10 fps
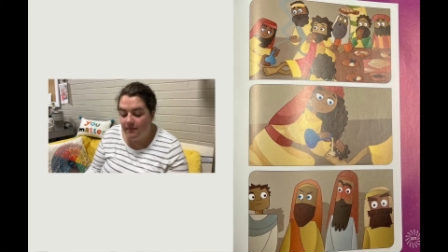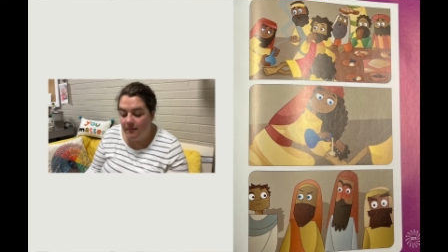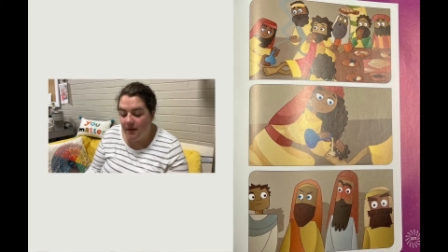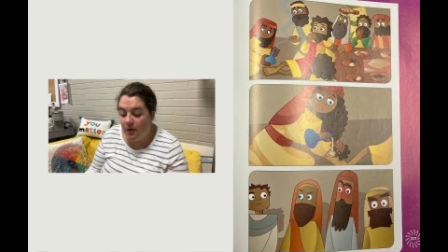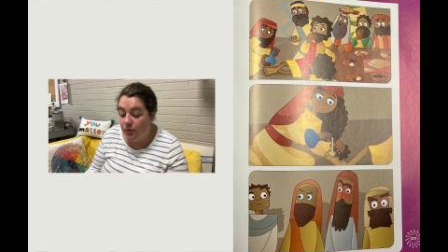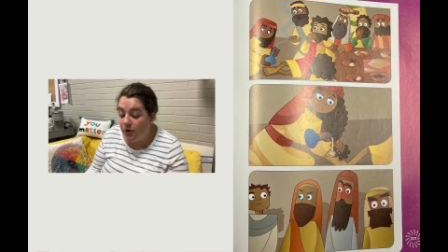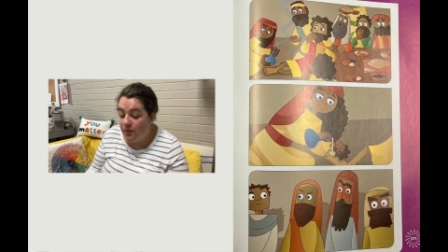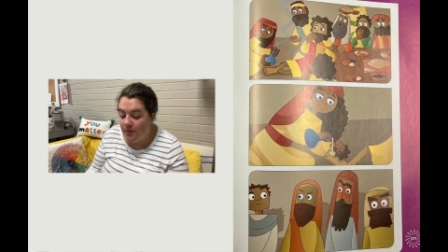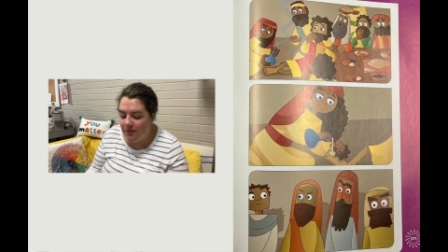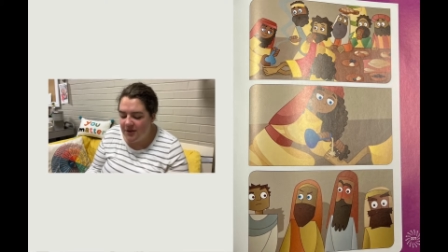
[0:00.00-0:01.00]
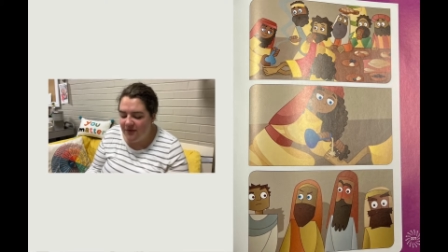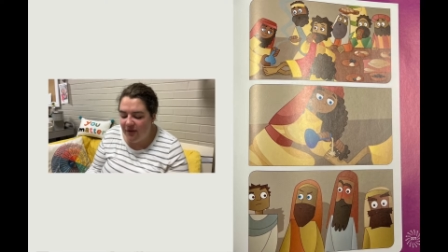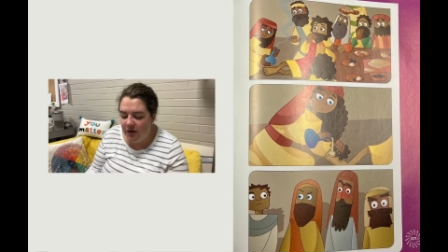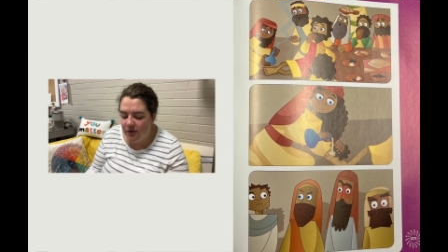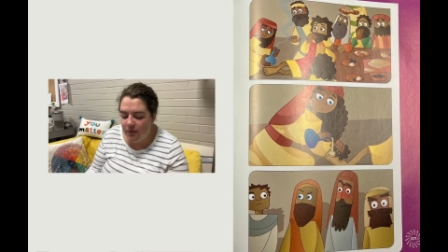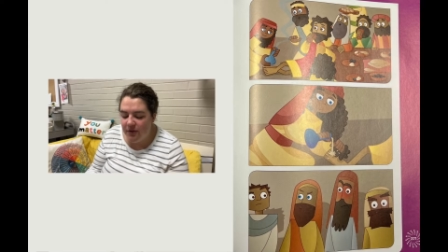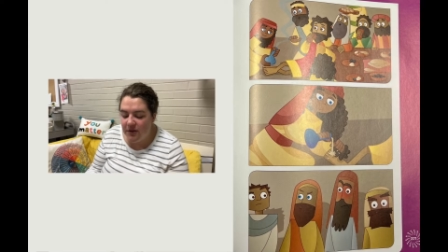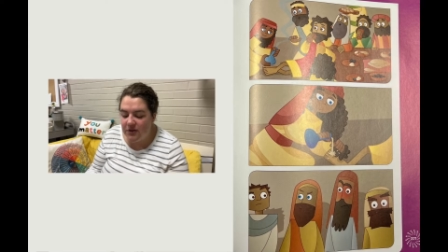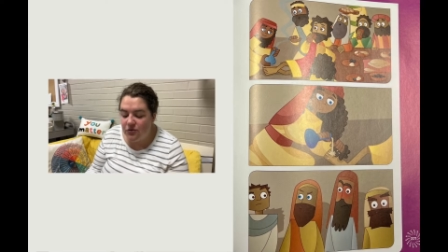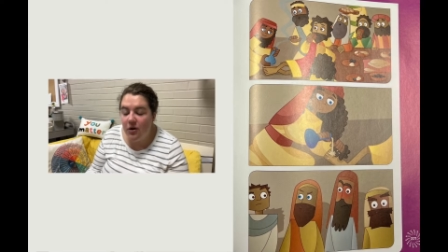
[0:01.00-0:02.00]
The room was filled with the
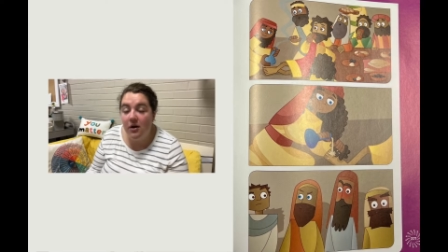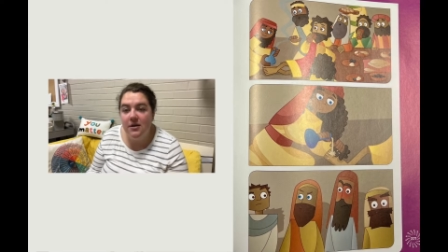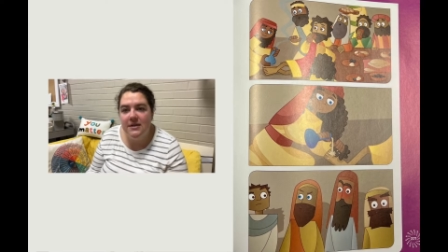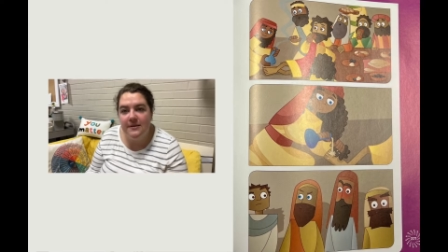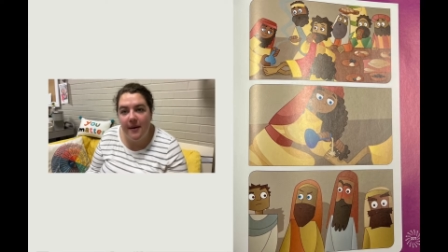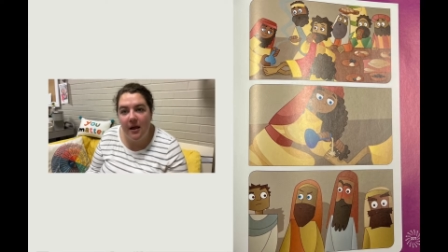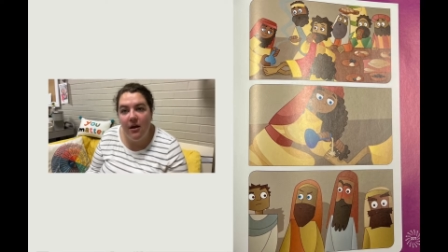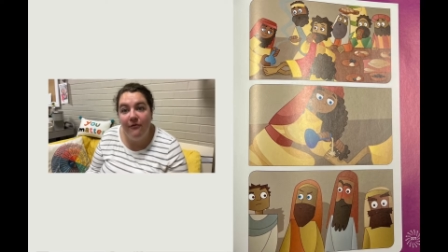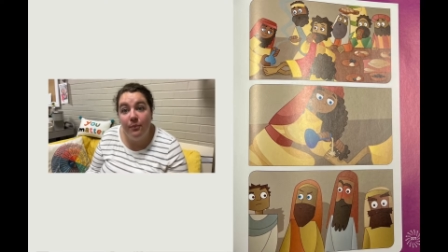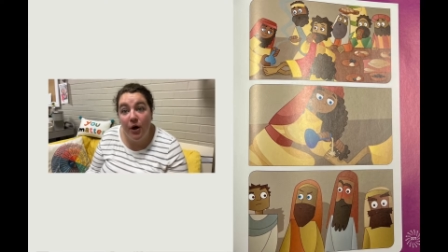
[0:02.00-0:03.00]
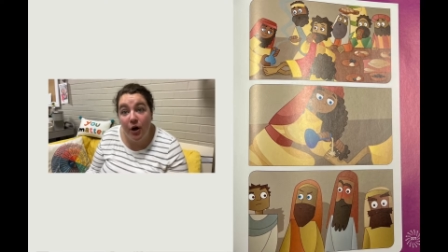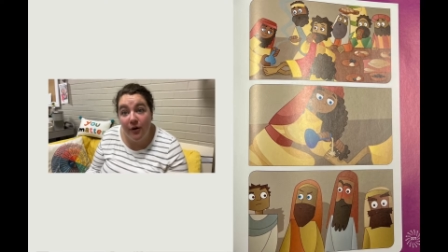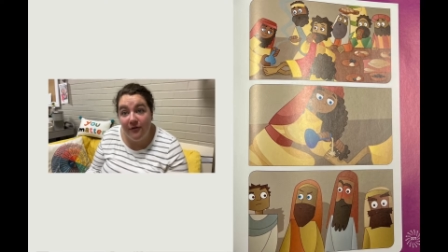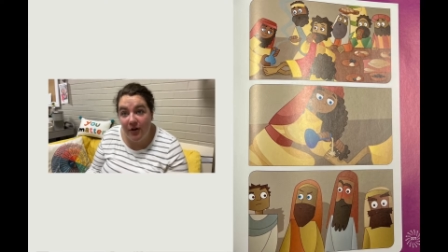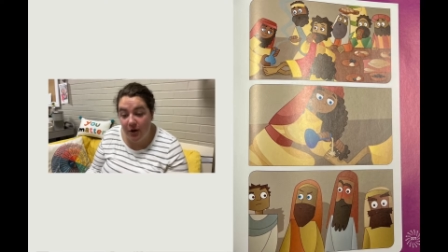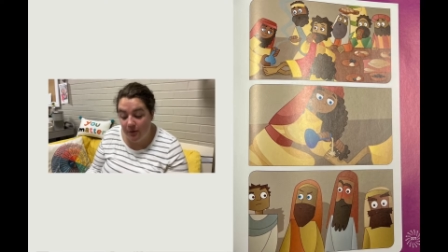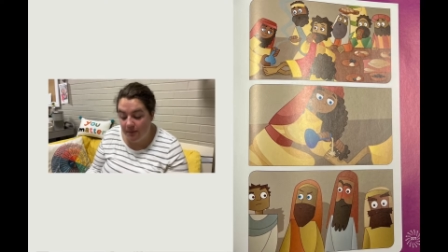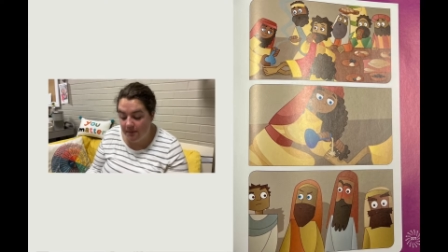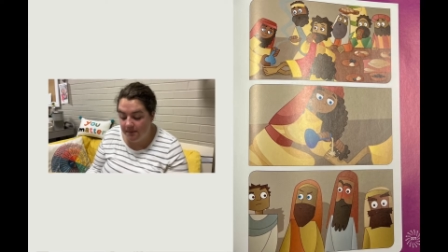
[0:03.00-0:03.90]
strong smell of perfume.